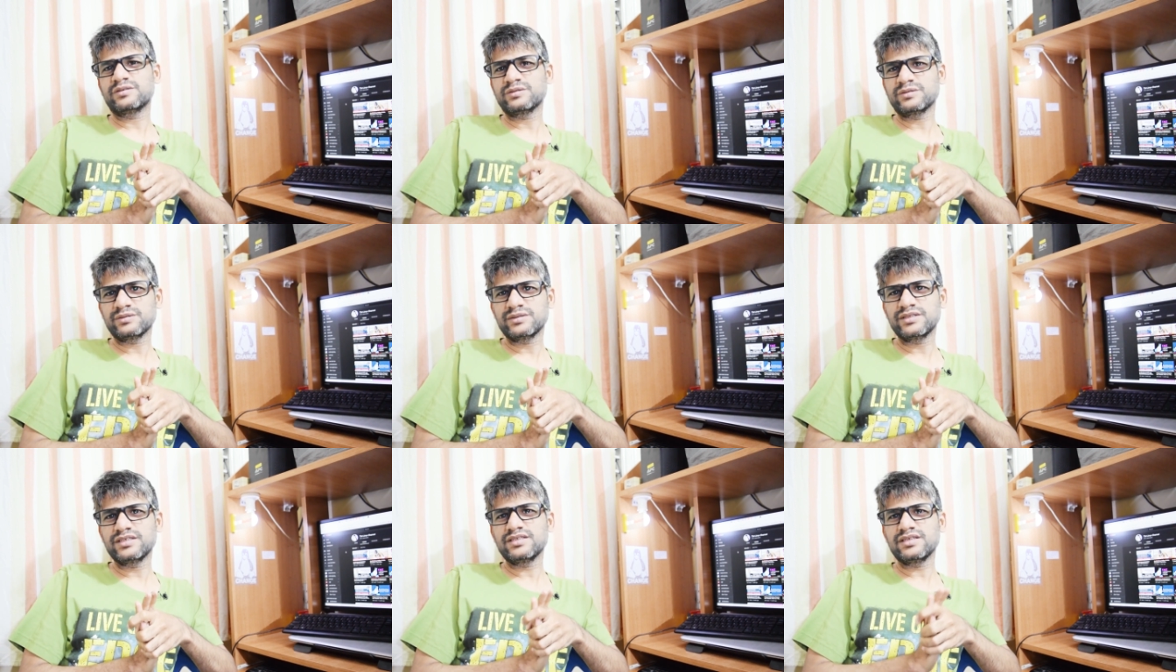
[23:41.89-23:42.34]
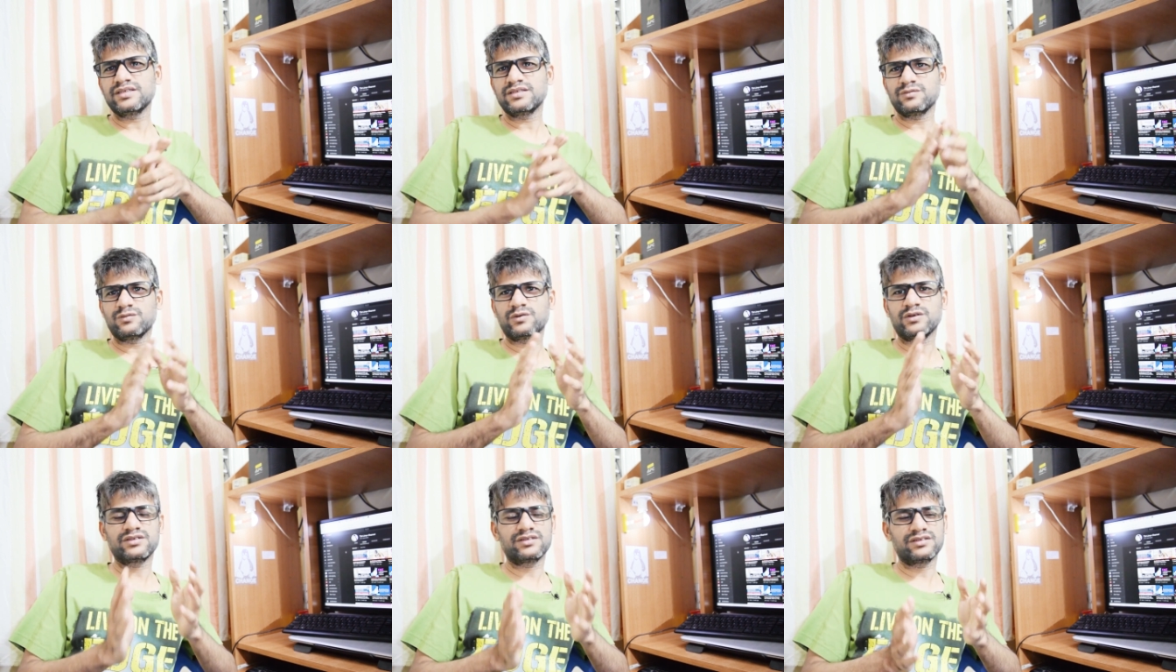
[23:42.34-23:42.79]
So this is
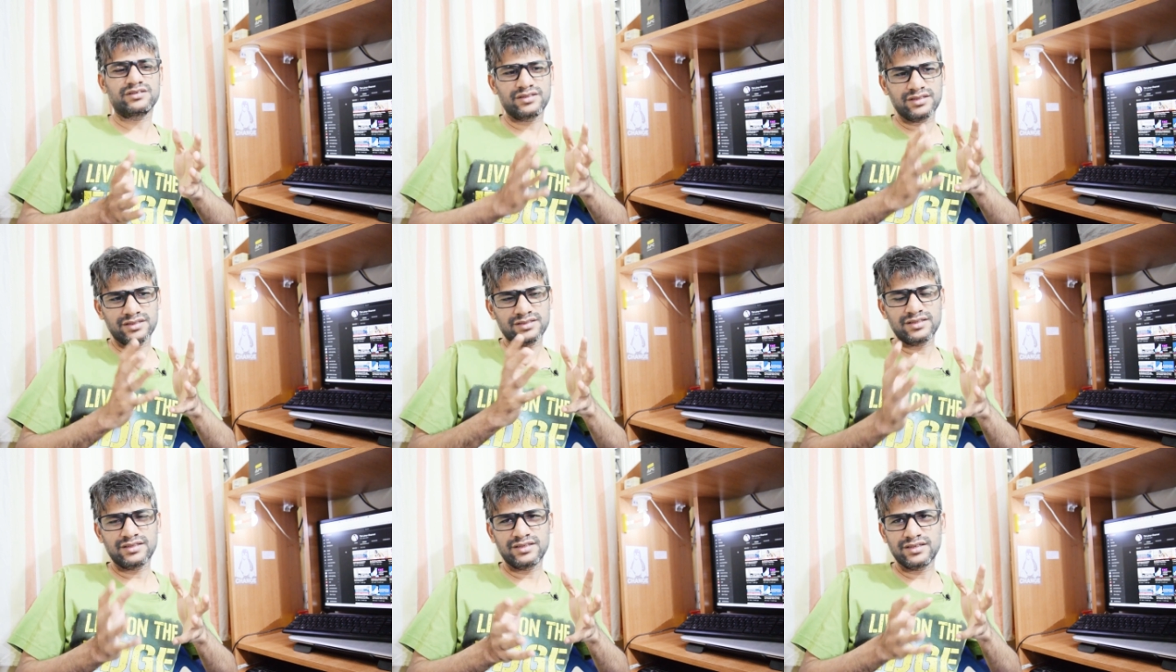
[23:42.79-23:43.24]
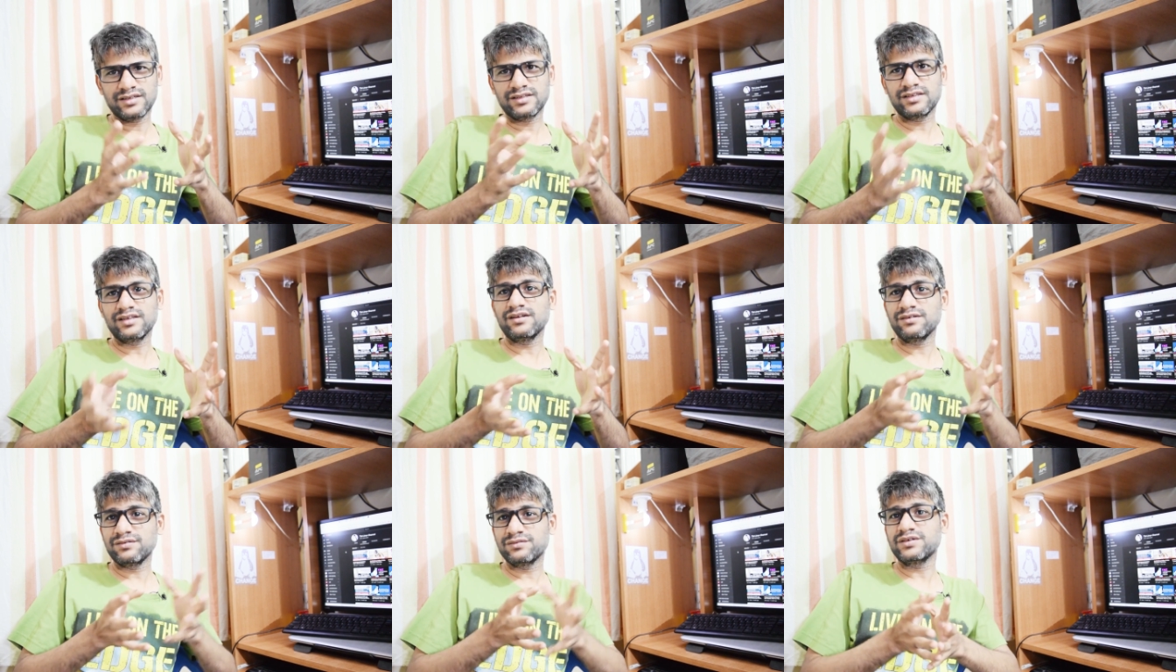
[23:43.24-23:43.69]
what, this
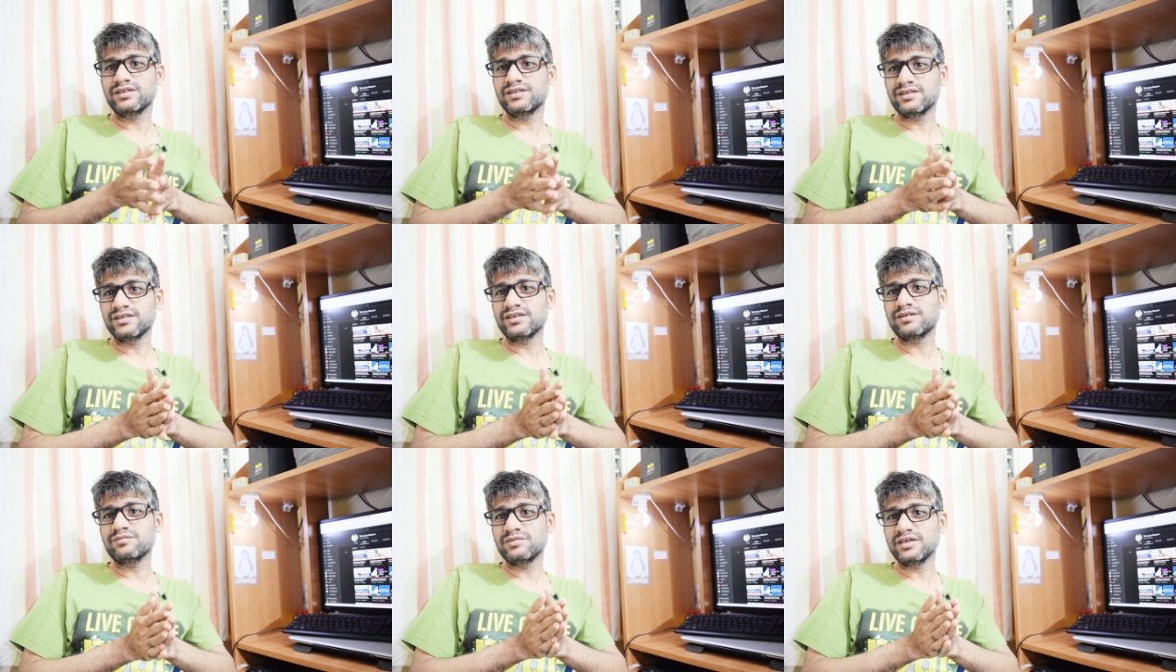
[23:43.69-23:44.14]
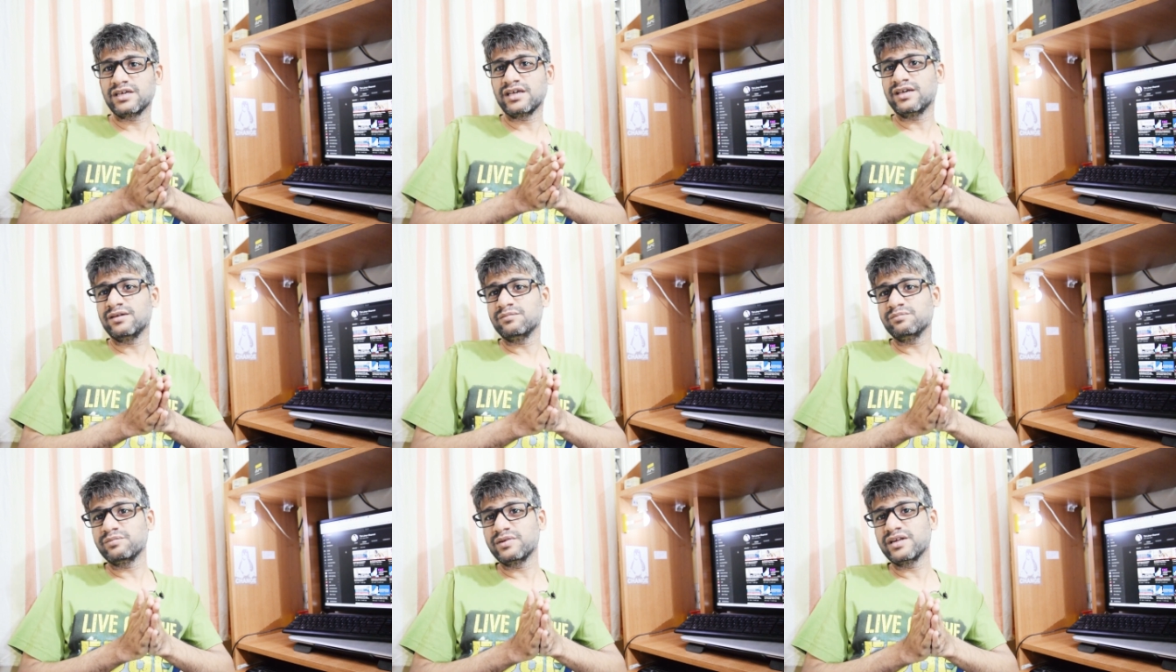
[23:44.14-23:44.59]
itself is some
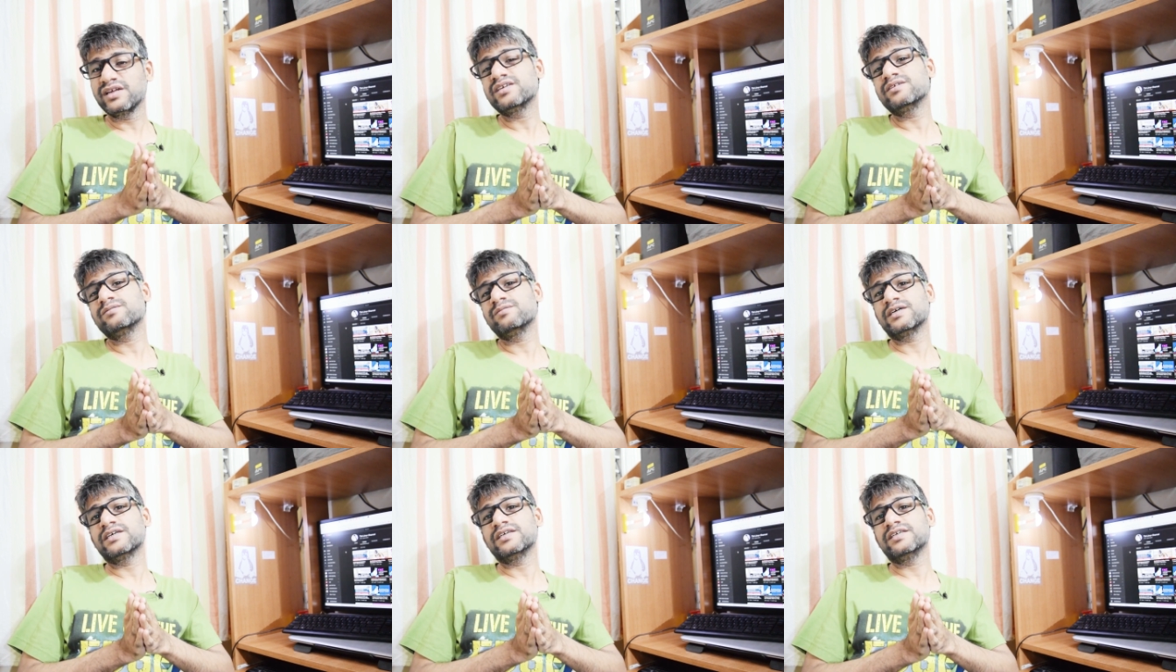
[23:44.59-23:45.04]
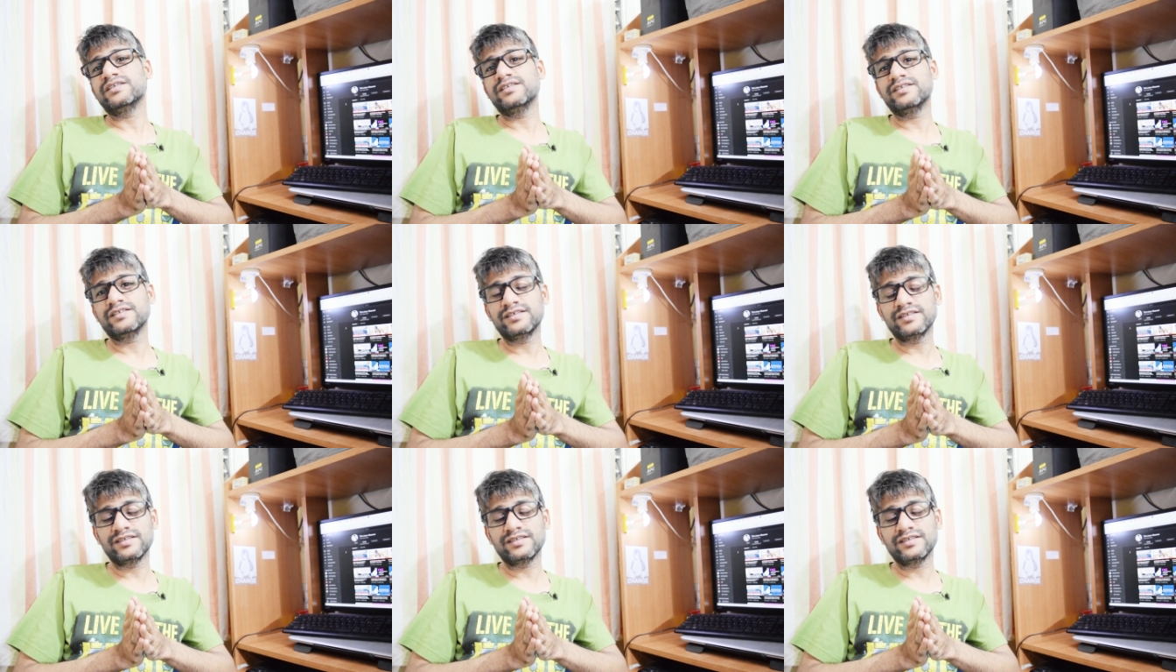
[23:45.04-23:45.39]
game played by